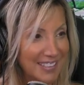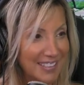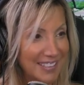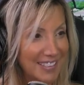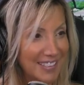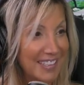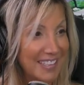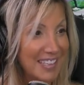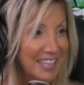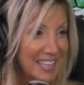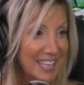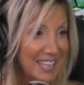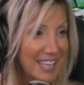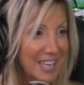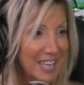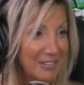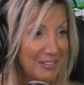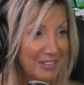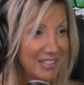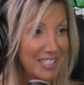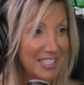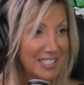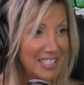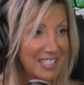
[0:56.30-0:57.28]
Did you ever
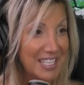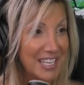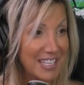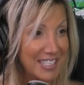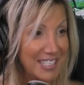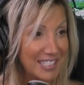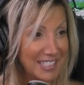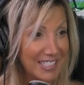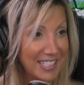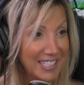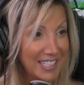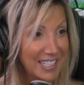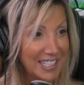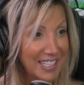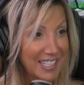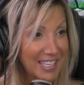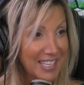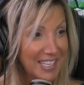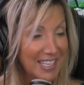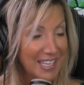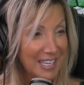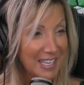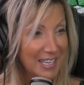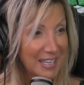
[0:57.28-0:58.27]
really see him when you were
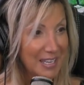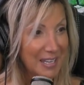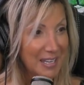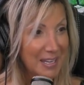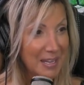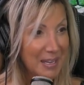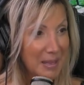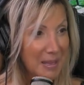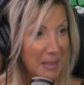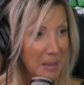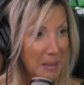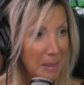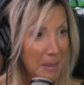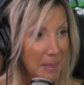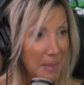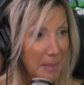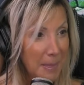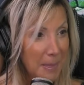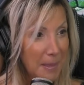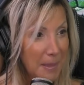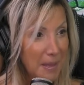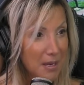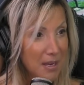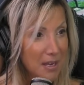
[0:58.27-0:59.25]
dating? Ever do drugs?
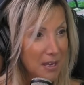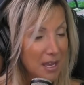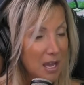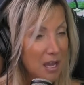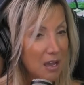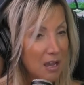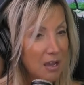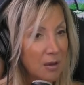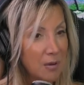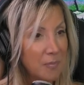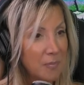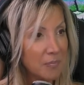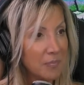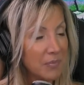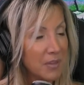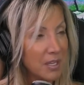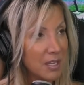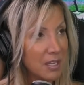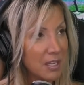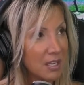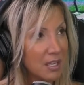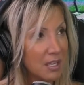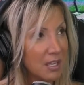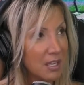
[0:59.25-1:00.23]
Don't
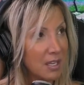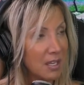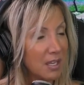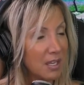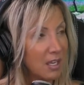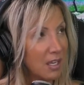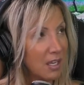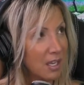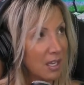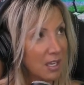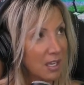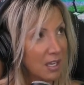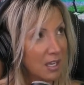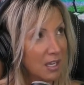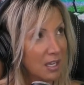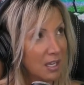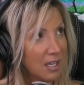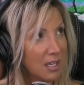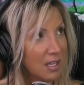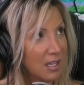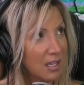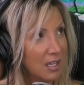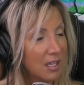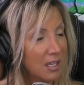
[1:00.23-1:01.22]

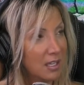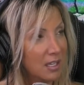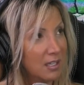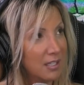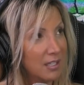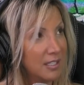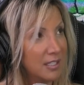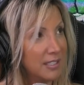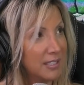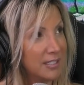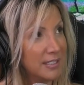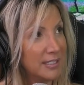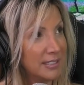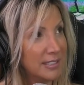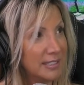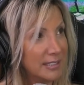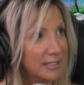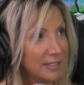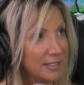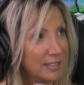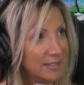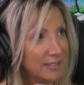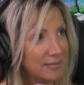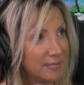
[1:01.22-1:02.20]
lie.
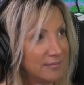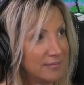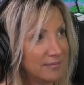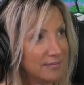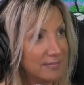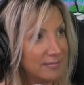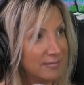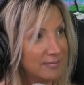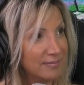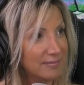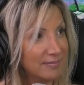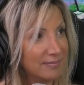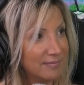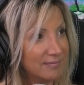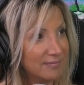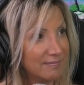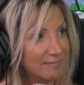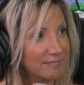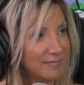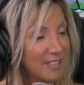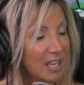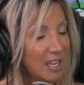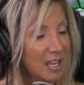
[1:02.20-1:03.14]
I'm not saying you do.